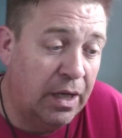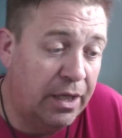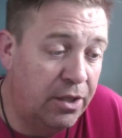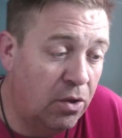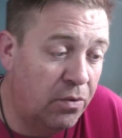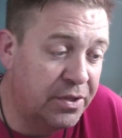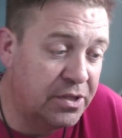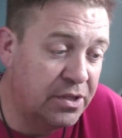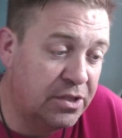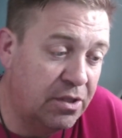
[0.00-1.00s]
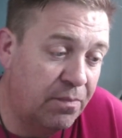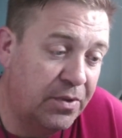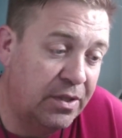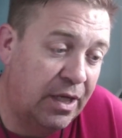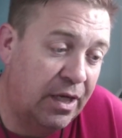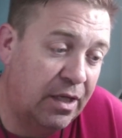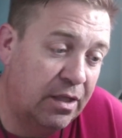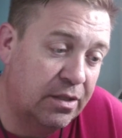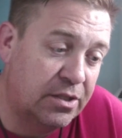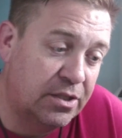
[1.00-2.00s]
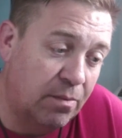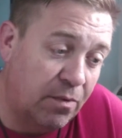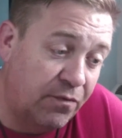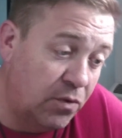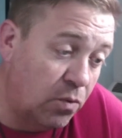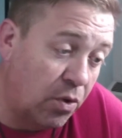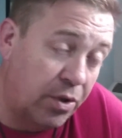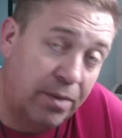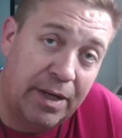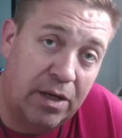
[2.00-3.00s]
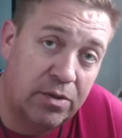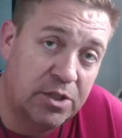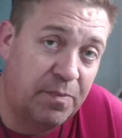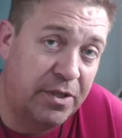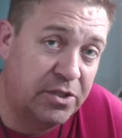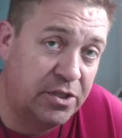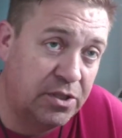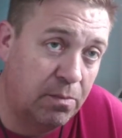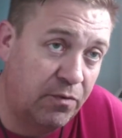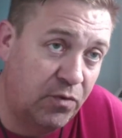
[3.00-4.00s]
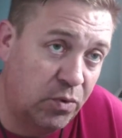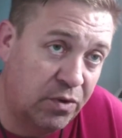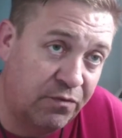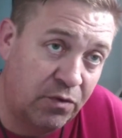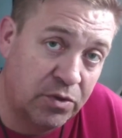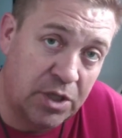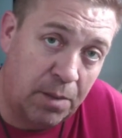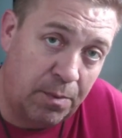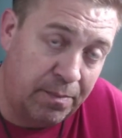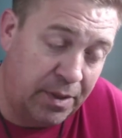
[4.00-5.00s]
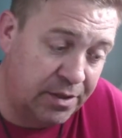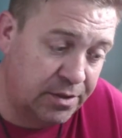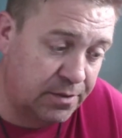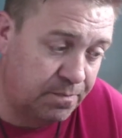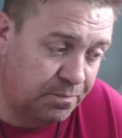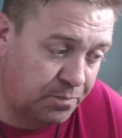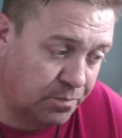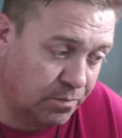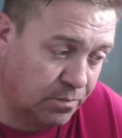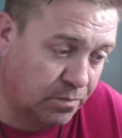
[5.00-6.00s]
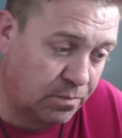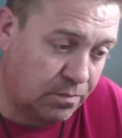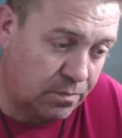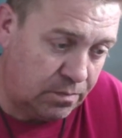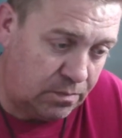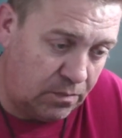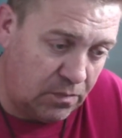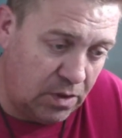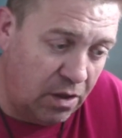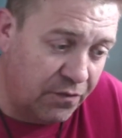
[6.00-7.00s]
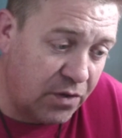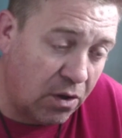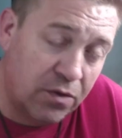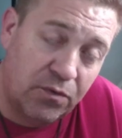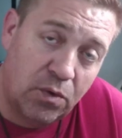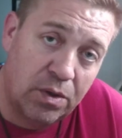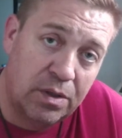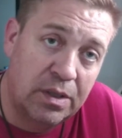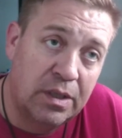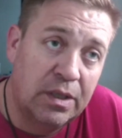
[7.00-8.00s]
I know this is something that some of you worry about, especially some of you in the first couple months of carnivore.